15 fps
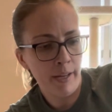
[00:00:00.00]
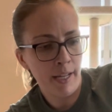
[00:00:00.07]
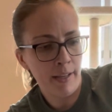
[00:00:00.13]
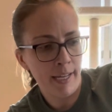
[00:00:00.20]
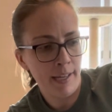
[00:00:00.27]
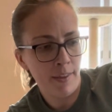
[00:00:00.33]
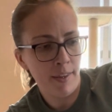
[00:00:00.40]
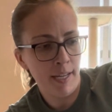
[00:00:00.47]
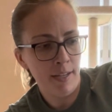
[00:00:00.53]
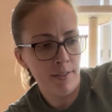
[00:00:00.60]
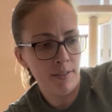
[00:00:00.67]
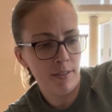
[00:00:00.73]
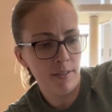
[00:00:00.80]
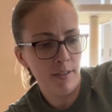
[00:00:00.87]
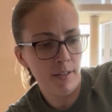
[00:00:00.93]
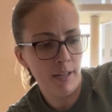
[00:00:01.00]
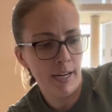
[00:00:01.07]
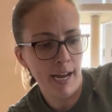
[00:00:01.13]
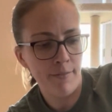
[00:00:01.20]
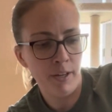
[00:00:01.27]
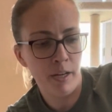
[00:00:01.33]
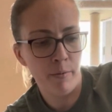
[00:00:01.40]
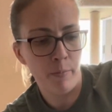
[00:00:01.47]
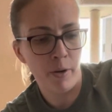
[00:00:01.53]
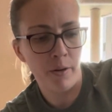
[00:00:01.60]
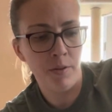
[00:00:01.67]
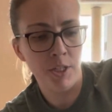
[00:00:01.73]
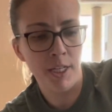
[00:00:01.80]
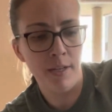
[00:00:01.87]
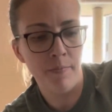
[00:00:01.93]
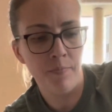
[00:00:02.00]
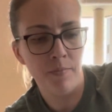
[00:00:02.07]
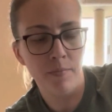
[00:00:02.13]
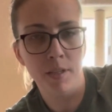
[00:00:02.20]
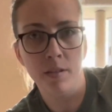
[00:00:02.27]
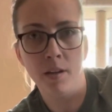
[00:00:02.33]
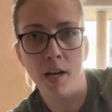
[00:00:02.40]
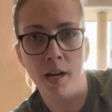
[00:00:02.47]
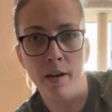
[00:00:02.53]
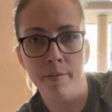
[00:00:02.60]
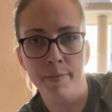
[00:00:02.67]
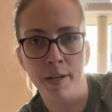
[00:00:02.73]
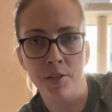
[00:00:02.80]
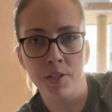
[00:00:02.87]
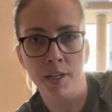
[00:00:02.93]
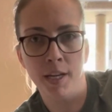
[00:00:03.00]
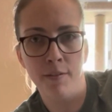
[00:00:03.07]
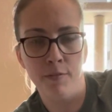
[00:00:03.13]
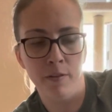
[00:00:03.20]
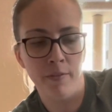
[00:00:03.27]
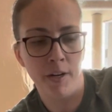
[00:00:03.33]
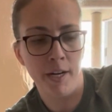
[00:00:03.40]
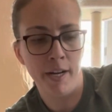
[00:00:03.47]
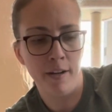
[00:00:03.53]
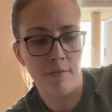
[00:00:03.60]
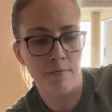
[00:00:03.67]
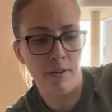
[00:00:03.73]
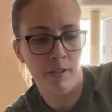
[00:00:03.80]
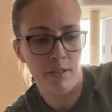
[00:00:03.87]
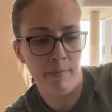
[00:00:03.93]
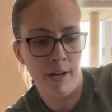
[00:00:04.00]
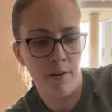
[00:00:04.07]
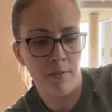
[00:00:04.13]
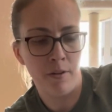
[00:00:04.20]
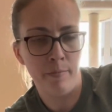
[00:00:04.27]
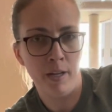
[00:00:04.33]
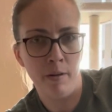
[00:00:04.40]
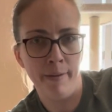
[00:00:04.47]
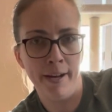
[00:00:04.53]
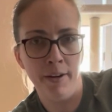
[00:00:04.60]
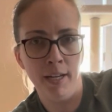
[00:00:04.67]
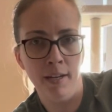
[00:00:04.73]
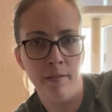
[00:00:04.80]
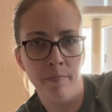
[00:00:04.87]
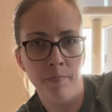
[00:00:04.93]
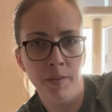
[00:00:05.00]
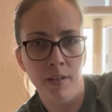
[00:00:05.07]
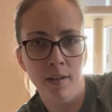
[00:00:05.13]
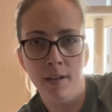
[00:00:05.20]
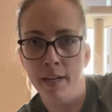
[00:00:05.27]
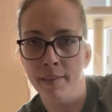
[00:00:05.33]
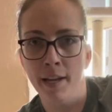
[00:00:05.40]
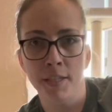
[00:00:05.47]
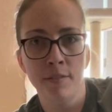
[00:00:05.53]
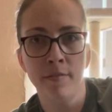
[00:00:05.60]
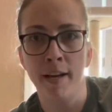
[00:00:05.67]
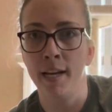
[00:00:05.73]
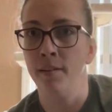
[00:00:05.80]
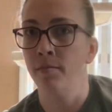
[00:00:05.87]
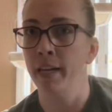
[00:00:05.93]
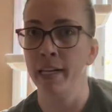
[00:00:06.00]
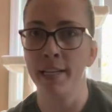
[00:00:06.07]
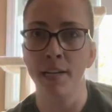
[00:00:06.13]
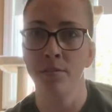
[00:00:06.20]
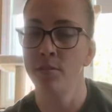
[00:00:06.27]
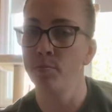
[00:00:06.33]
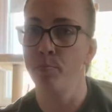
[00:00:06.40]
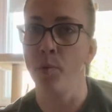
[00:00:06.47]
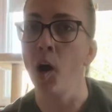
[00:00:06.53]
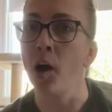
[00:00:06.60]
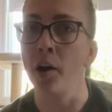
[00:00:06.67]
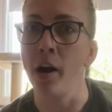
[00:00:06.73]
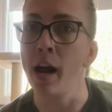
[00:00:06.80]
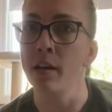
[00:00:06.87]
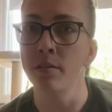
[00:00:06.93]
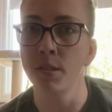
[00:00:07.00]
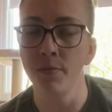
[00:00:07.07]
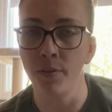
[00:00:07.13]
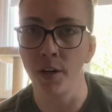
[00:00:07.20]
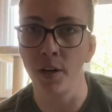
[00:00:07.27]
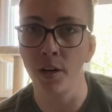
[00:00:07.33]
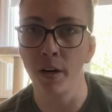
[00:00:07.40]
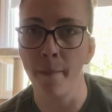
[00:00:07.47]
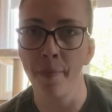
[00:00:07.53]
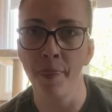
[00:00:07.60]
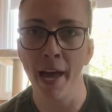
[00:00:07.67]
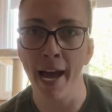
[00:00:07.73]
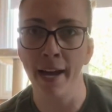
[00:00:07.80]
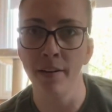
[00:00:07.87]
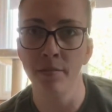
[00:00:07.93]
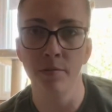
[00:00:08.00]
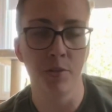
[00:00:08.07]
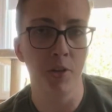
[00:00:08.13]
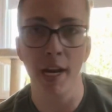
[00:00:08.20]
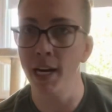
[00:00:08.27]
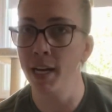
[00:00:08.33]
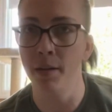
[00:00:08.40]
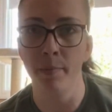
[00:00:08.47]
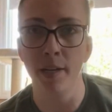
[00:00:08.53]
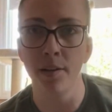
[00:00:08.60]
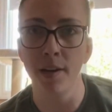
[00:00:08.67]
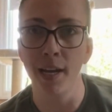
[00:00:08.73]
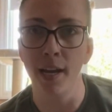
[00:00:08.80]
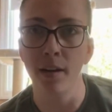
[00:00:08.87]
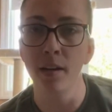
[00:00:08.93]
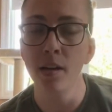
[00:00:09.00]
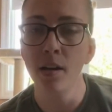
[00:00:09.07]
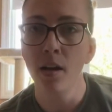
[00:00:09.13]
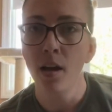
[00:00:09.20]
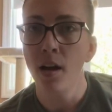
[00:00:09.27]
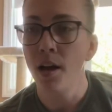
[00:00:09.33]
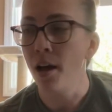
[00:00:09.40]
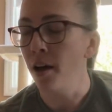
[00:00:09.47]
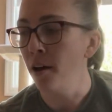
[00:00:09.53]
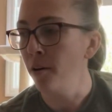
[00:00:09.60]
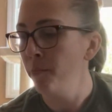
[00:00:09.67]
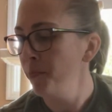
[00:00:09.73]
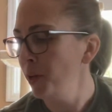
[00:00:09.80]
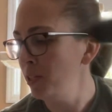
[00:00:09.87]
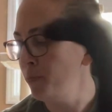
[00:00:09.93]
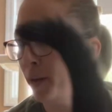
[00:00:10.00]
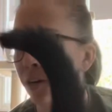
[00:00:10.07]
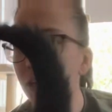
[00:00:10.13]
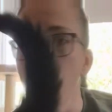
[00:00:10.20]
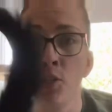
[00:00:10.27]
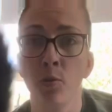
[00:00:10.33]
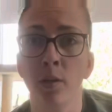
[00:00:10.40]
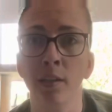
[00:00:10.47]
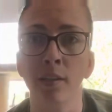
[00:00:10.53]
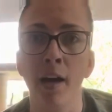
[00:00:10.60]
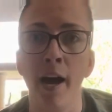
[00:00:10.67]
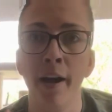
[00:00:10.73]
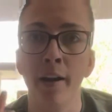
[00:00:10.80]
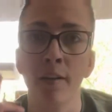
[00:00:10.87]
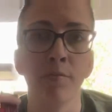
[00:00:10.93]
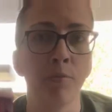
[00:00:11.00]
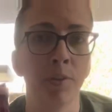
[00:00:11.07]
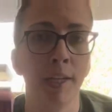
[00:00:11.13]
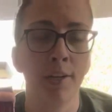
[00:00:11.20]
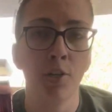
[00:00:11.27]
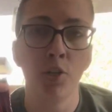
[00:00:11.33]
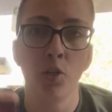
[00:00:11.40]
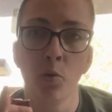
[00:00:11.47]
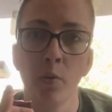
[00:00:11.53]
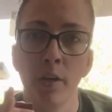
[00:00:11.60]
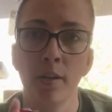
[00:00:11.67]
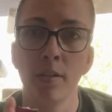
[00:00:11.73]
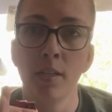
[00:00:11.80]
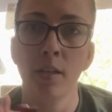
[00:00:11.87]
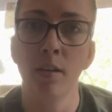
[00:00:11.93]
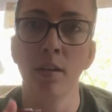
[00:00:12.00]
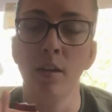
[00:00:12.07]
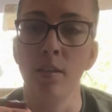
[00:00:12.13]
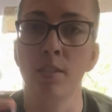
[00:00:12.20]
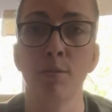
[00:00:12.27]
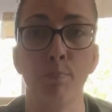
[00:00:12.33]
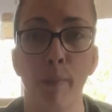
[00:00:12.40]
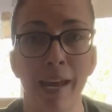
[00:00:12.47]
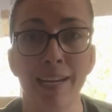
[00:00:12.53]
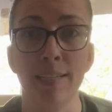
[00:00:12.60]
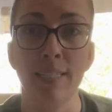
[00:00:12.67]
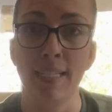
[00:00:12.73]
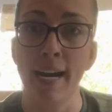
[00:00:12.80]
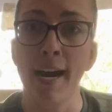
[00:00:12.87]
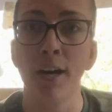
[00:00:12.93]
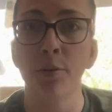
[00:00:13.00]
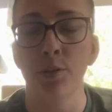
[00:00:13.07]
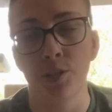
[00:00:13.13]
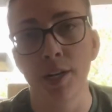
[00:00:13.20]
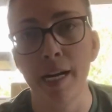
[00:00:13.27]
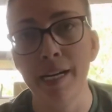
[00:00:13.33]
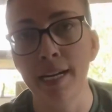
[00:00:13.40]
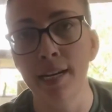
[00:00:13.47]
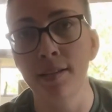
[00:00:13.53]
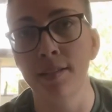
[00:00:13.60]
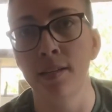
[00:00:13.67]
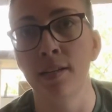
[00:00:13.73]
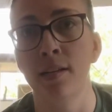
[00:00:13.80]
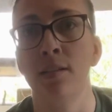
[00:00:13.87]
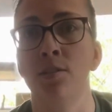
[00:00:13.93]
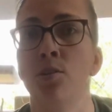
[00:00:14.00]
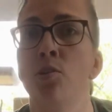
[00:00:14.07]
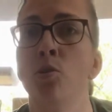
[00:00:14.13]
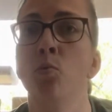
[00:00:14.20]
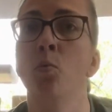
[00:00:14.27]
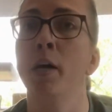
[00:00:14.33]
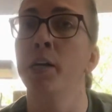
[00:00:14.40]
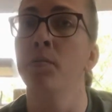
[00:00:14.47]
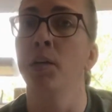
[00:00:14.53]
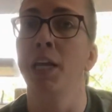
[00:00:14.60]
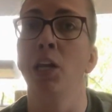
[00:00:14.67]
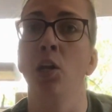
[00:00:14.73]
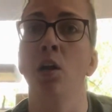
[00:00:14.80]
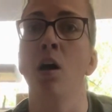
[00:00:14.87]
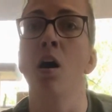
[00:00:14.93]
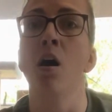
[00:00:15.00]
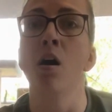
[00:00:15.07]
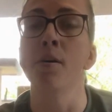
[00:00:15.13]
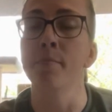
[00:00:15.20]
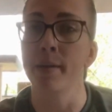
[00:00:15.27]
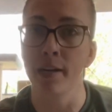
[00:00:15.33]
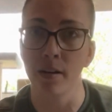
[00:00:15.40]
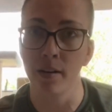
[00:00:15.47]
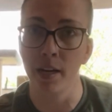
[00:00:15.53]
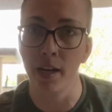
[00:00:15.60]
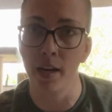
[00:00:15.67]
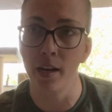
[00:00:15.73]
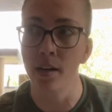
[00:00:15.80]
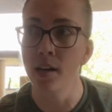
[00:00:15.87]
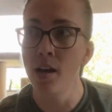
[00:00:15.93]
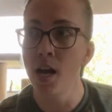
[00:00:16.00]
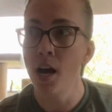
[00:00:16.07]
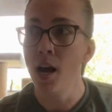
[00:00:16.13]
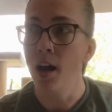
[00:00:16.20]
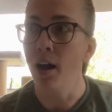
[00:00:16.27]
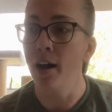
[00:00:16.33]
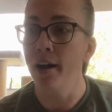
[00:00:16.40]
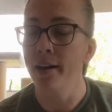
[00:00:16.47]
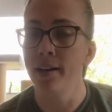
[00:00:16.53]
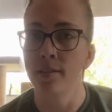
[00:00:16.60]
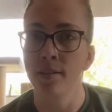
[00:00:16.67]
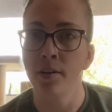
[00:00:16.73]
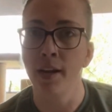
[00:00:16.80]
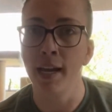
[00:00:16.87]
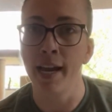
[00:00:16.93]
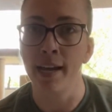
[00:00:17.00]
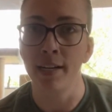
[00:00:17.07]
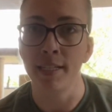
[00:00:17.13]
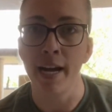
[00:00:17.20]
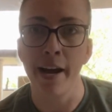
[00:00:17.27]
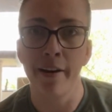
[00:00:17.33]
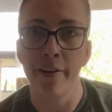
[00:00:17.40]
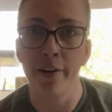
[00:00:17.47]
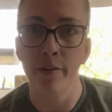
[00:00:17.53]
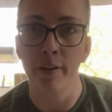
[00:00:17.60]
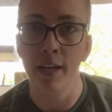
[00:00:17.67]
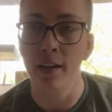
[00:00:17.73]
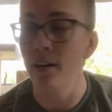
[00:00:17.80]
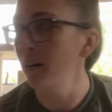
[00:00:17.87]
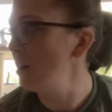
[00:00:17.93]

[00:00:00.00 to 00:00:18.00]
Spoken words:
like this and having them approach it, especially if you've already kind of freaked them out a little bit about it, and that's fine. Like that's progress for that training period. It's better to do a lot of really short, spaced out trainings than it is to do one really long period, because they'll get kind of tired of it.